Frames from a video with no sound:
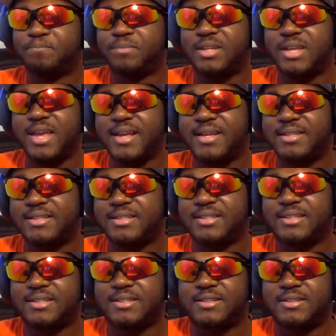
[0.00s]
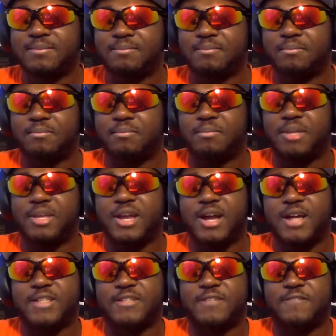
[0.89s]
Yes.
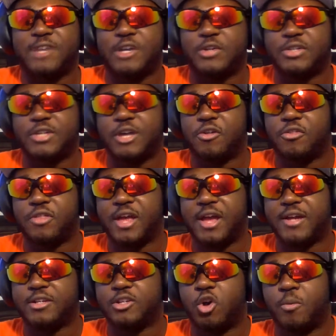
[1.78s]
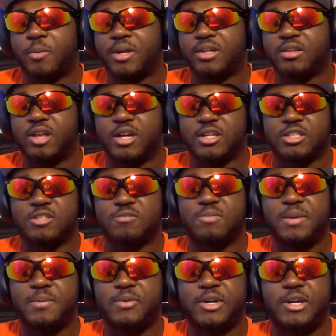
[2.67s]
Mikasa found out that Toma had lost his
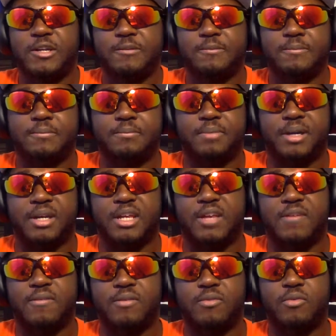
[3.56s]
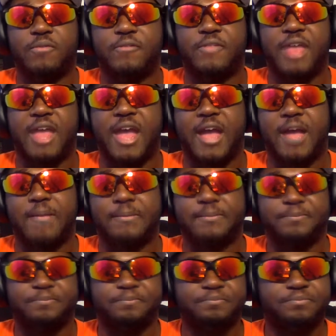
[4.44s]
memory, but even with that,
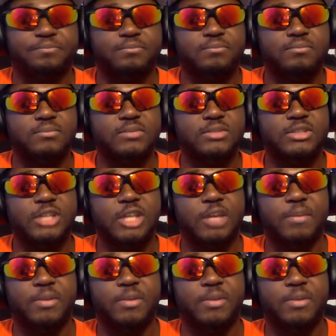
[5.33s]
he